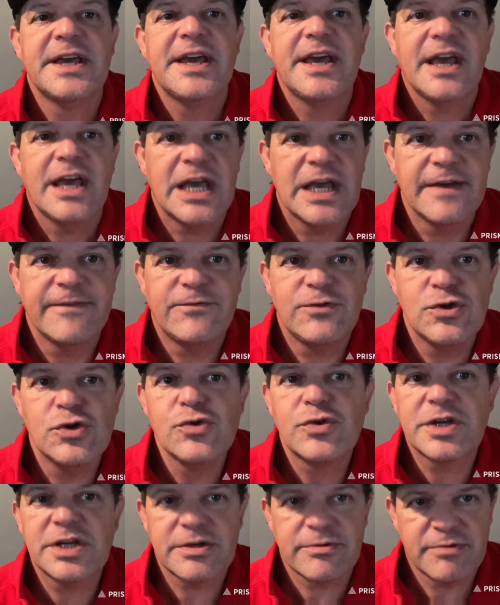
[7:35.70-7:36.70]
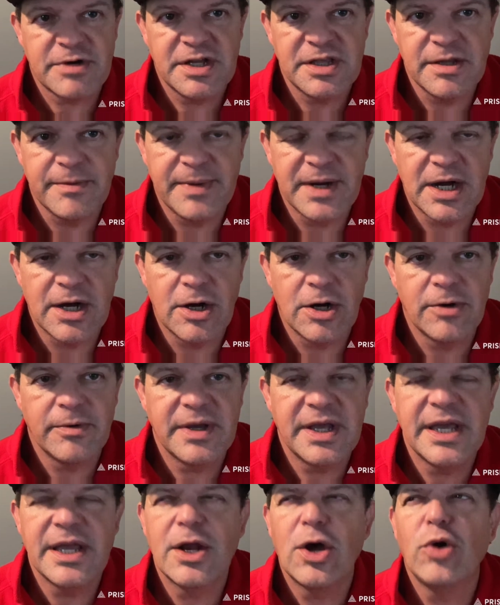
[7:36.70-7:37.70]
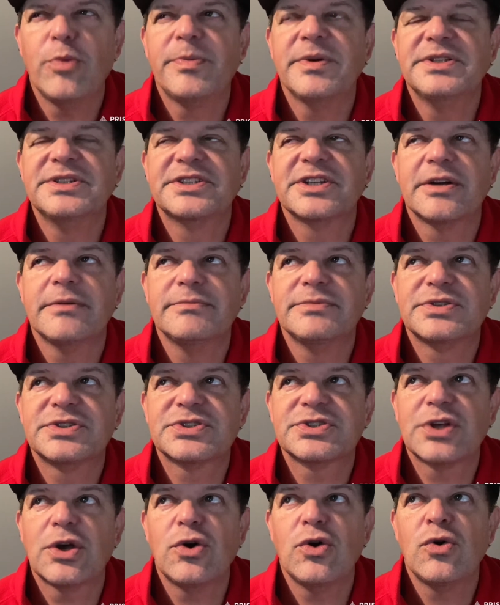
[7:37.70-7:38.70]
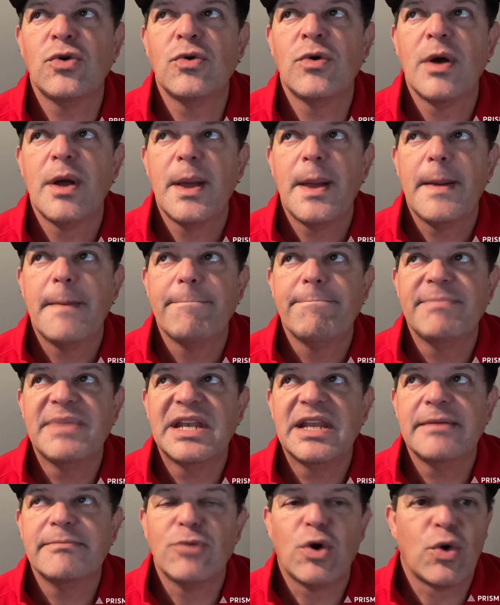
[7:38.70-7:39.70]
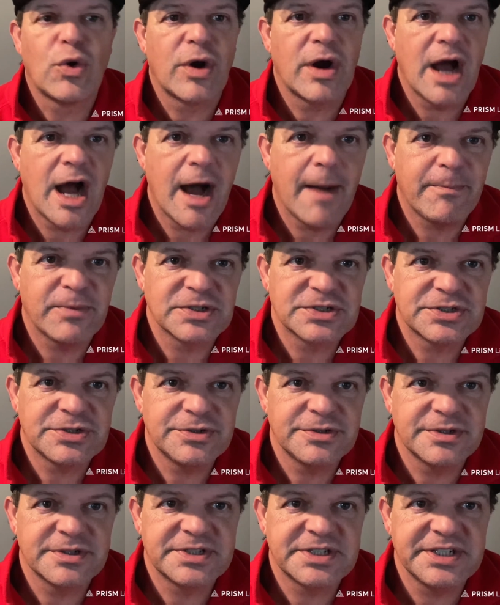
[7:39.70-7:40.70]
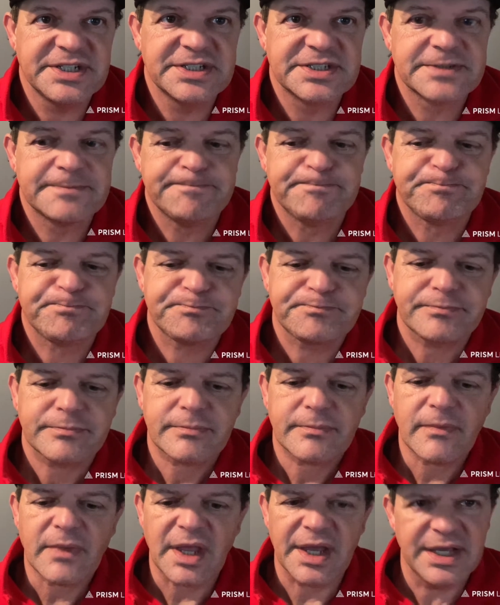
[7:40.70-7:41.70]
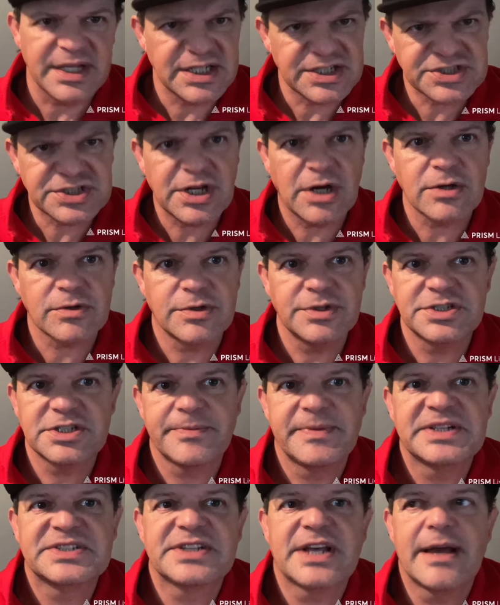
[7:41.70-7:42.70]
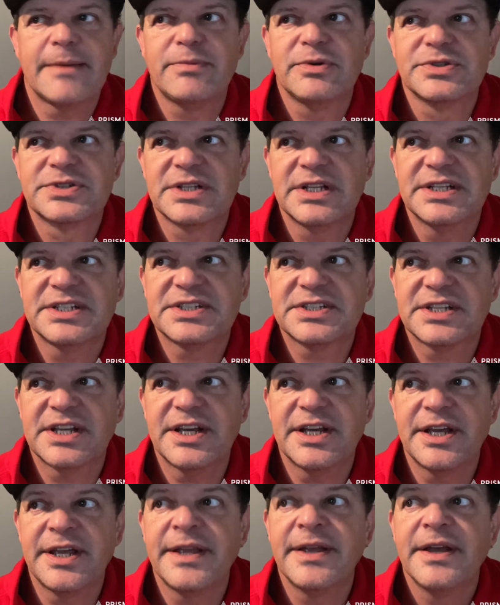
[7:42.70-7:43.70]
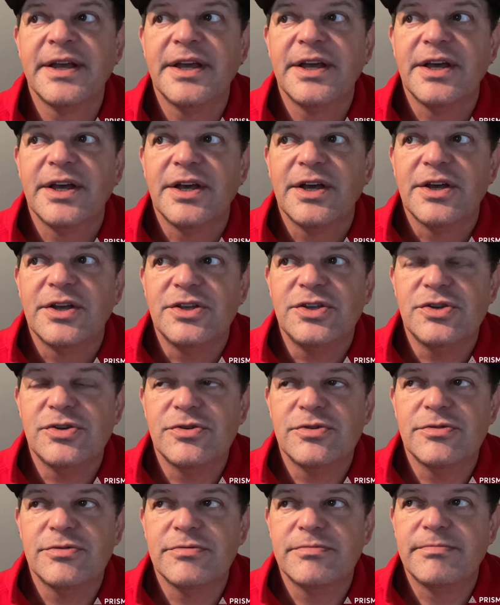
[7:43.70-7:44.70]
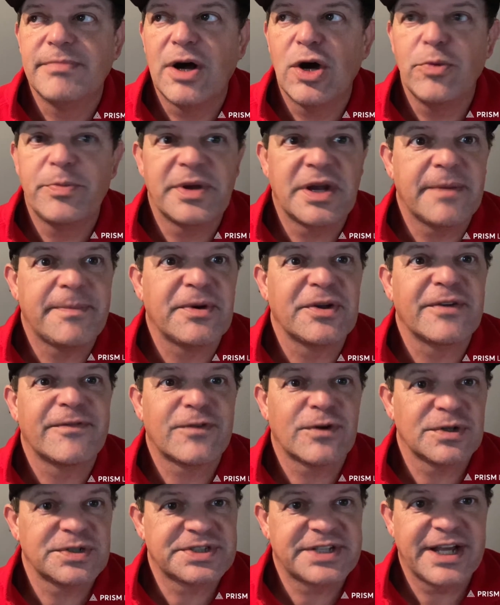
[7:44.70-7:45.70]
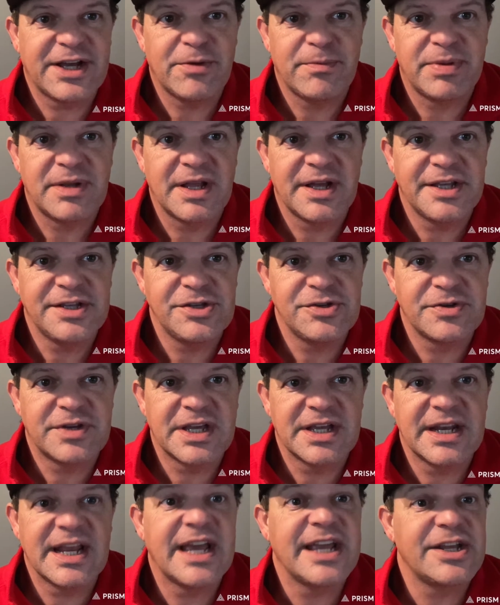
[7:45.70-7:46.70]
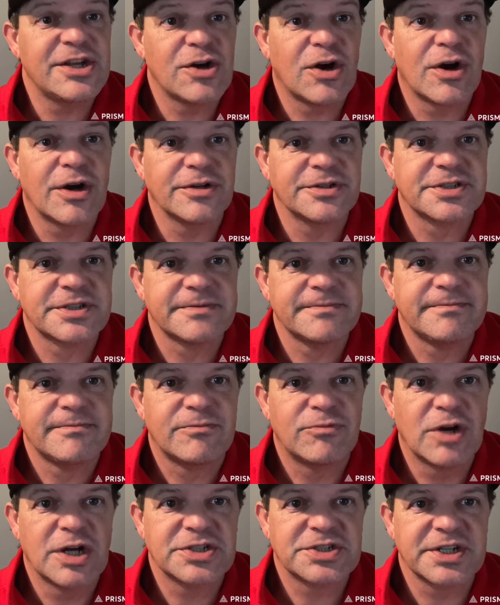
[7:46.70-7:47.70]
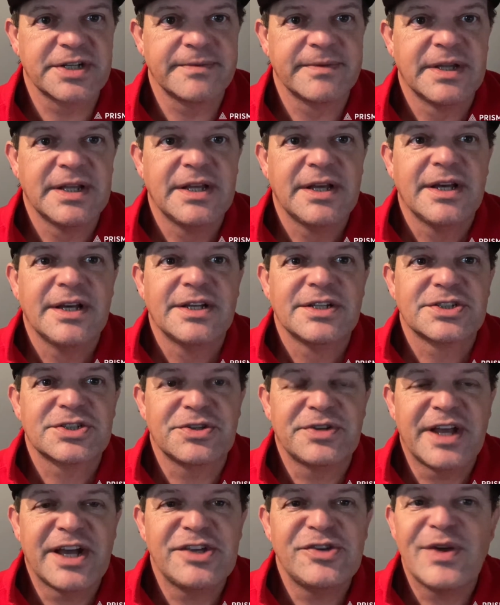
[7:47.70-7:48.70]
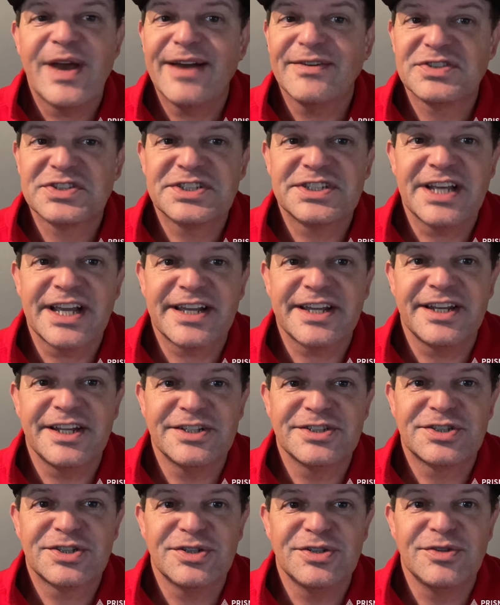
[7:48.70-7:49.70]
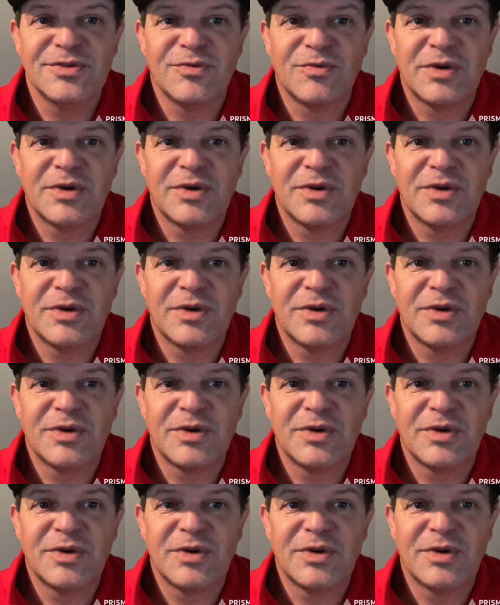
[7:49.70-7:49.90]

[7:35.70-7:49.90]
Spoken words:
If you can run the ball, it opens up so many more opportunities. And let's talk through some examples. Let's say you open up on a first down play, you get 8 yards rushing. So now you have 2nd and 2.